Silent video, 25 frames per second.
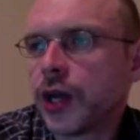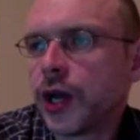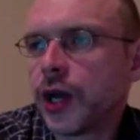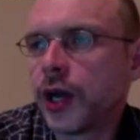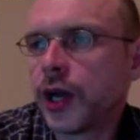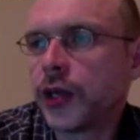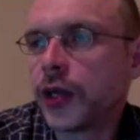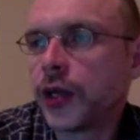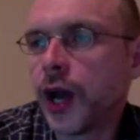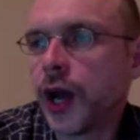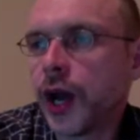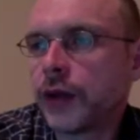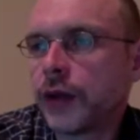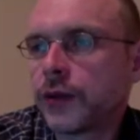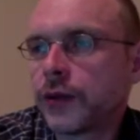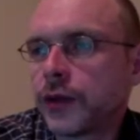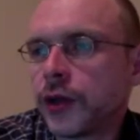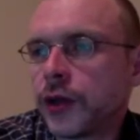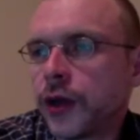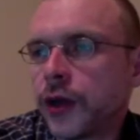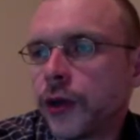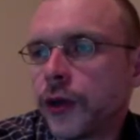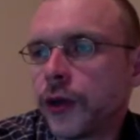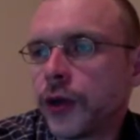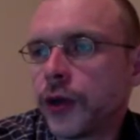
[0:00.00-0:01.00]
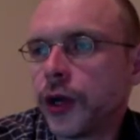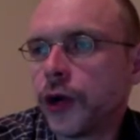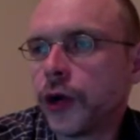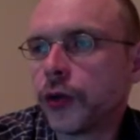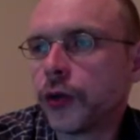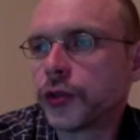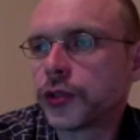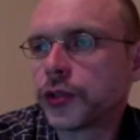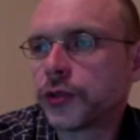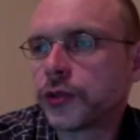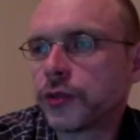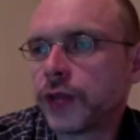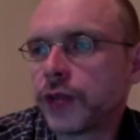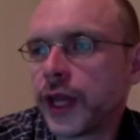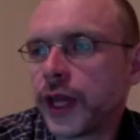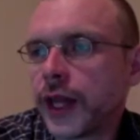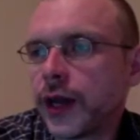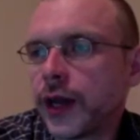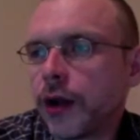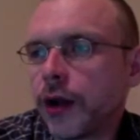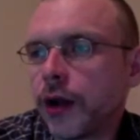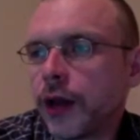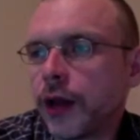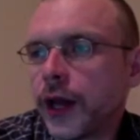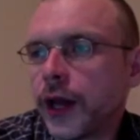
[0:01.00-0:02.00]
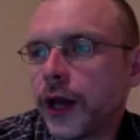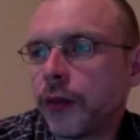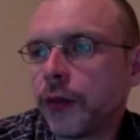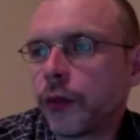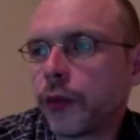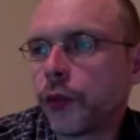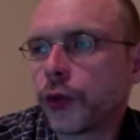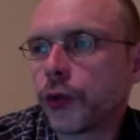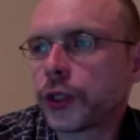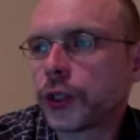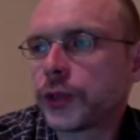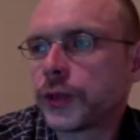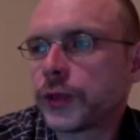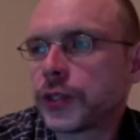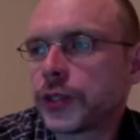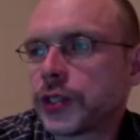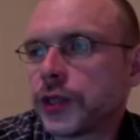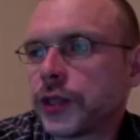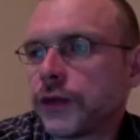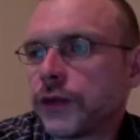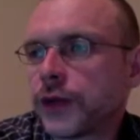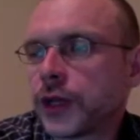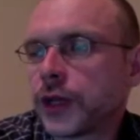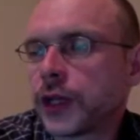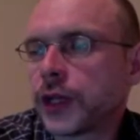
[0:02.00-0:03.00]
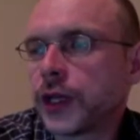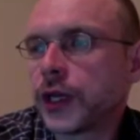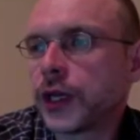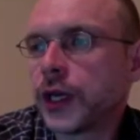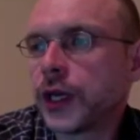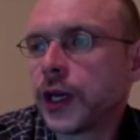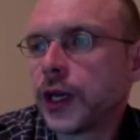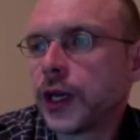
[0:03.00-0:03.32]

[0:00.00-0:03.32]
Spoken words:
The notes lay it all out more specifically.